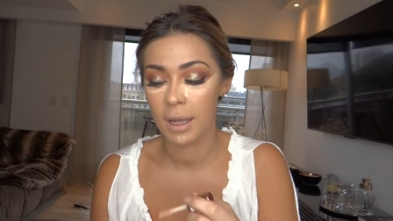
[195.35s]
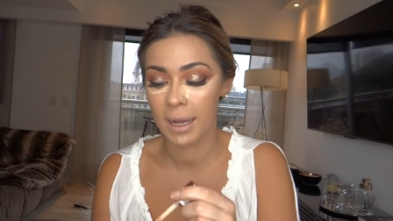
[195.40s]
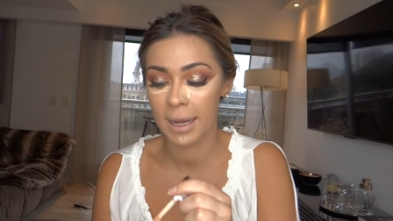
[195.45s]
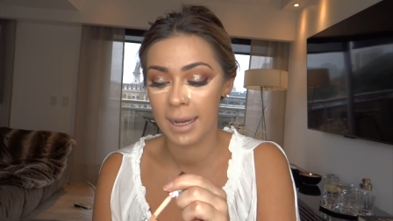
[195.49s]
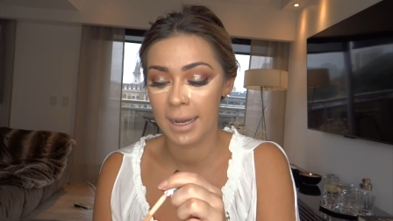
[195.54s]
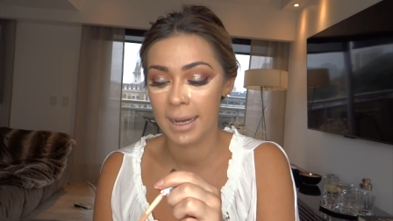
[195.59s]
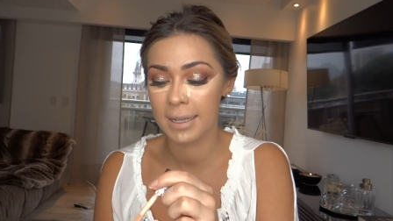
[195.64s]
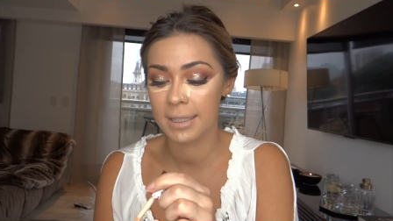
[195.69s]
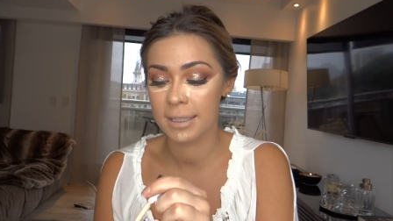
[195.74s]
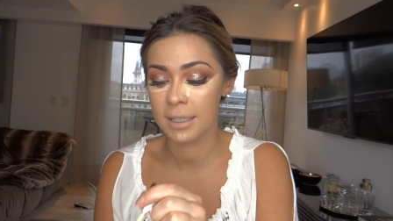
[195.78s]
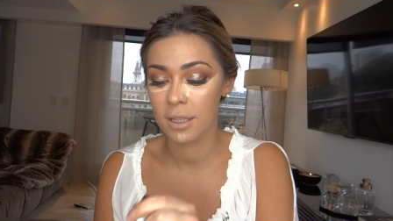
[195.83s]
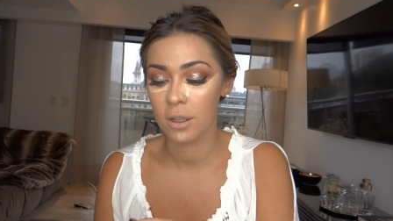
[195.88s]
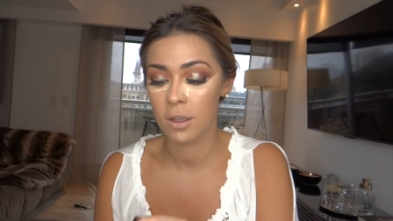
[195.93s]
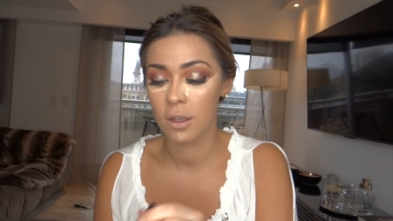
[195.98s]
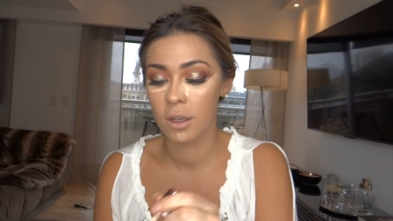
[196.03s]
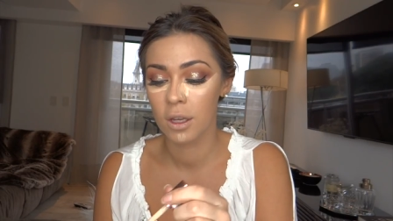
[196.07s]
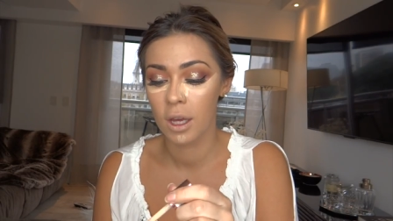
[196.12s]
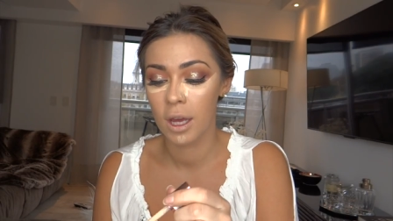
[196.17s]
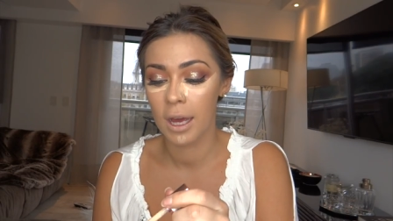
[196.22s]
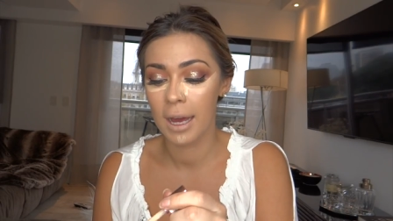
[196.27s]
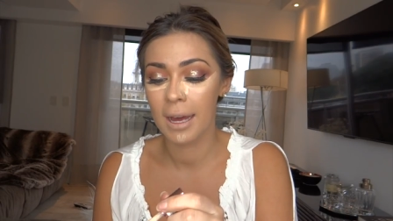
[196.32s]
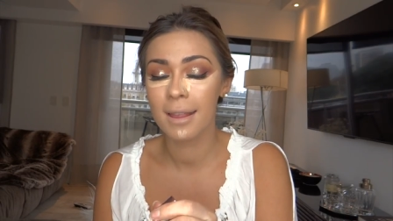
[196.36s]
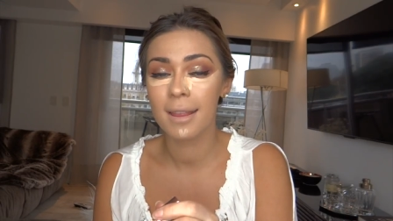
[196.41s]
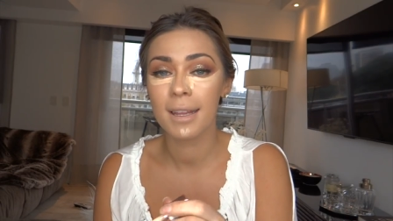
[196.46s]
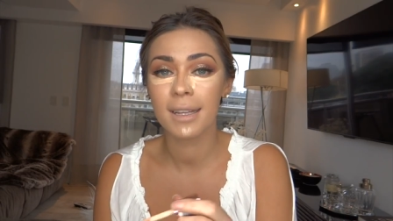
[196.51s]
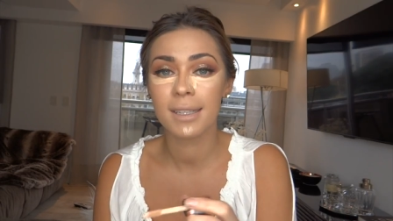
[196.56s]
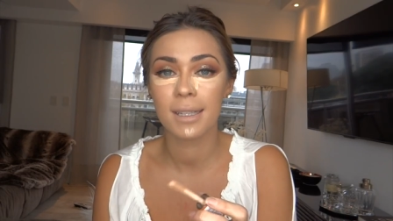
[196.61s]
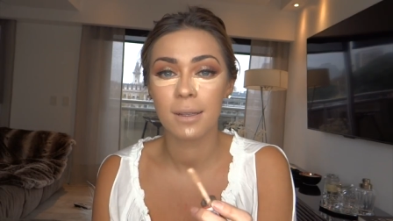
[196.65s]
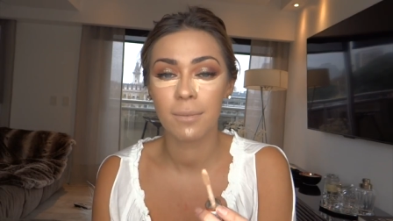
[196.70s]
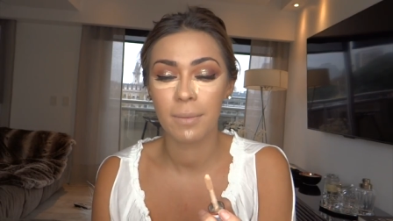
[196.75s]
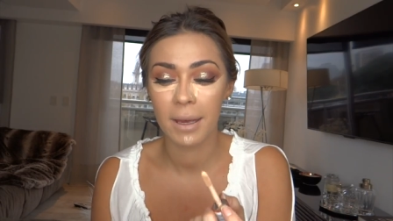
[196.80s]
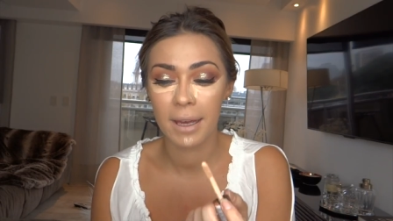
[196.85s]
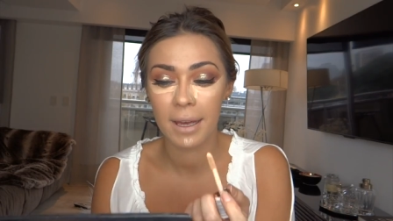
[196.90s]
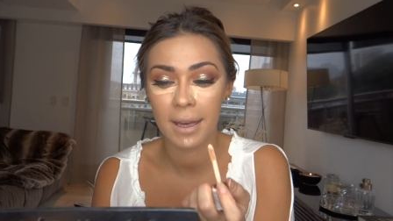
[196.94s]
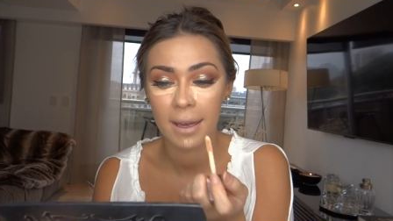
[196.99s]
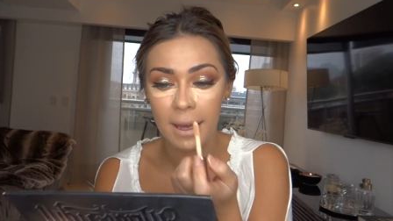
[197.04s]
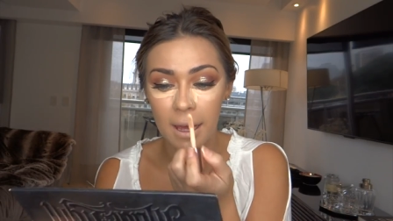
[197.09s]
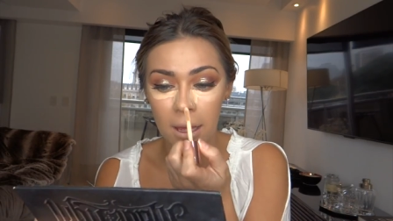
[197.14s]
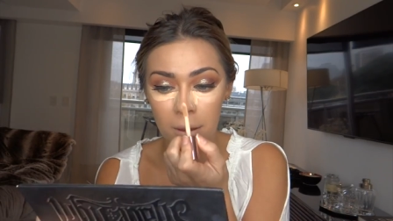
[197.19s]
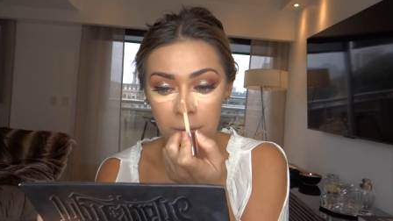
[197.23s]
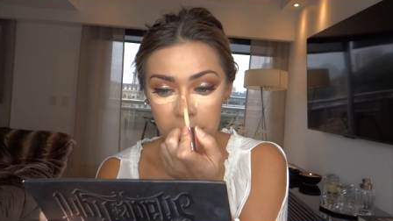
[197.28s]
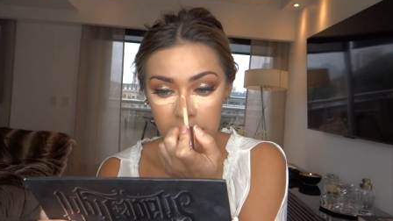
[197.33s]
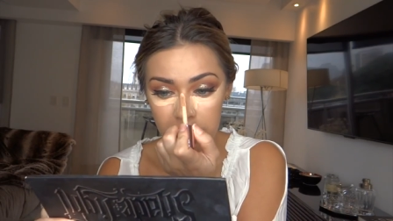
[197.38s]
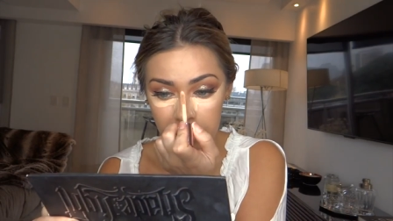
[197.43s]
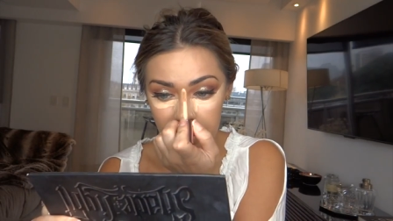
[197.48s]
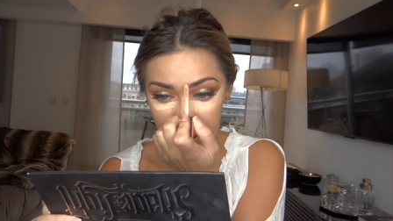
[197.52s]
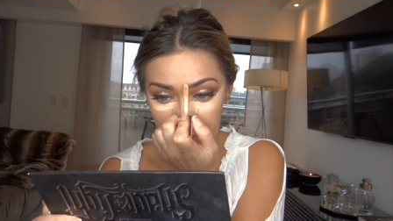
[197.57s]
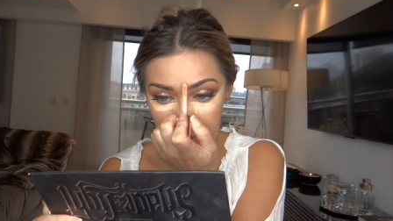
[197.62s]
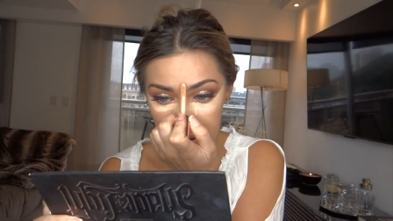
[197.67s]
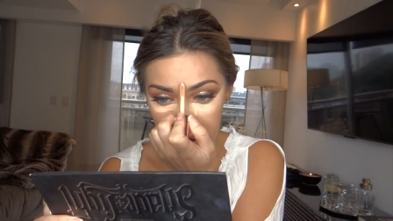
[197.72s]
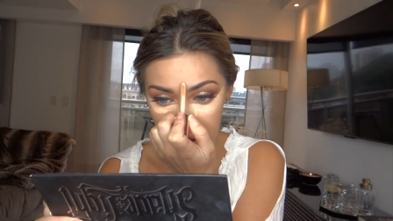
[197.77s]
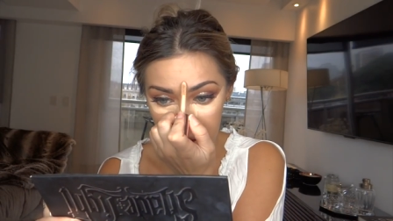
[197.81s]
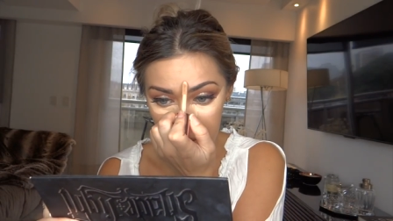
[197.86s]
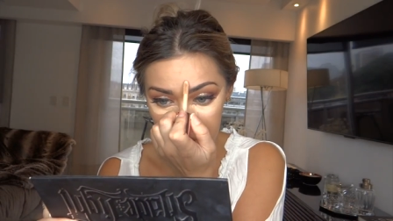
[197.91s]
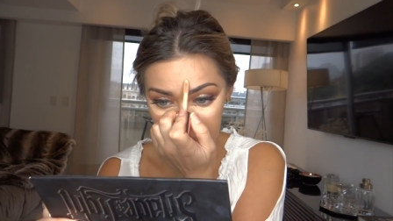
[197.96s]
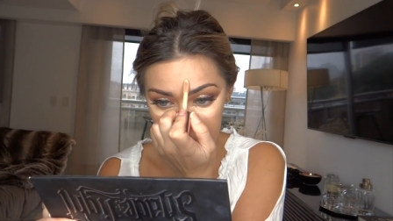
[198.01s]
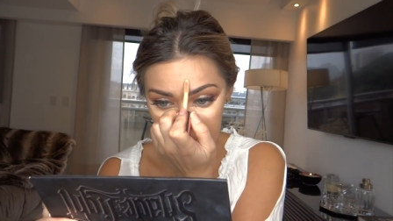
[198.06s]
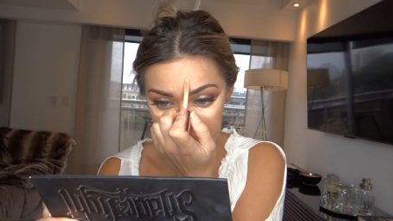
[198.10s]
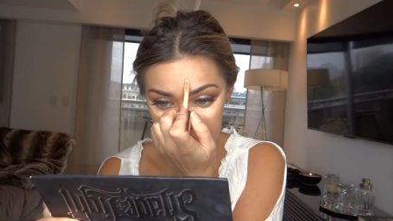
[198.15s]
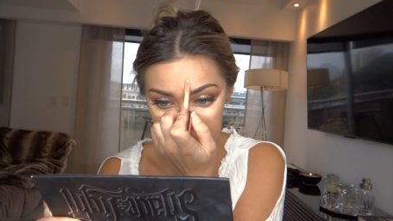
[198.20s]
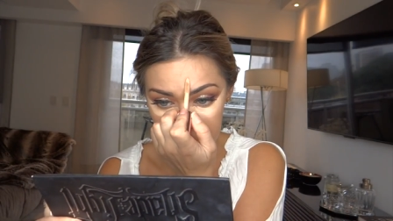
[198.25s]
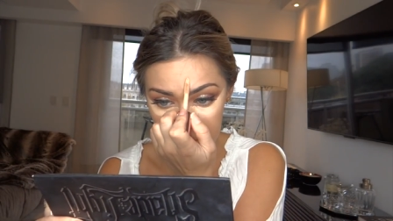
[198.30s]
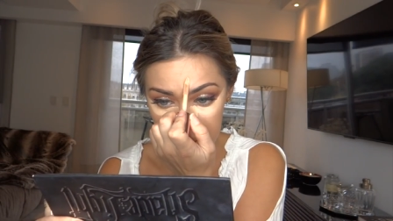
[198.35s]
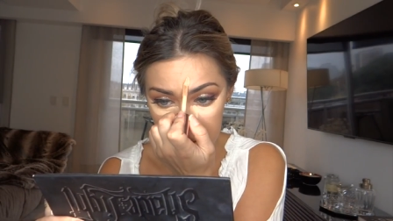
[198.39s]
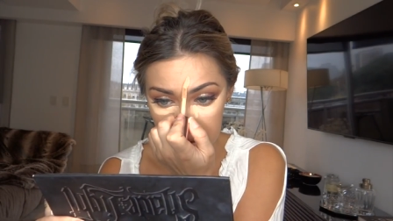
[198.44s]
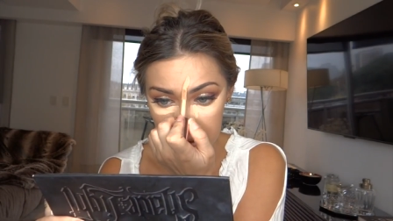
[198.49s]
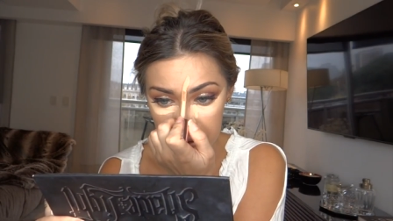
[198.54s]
and a little bit in between my eyebrows.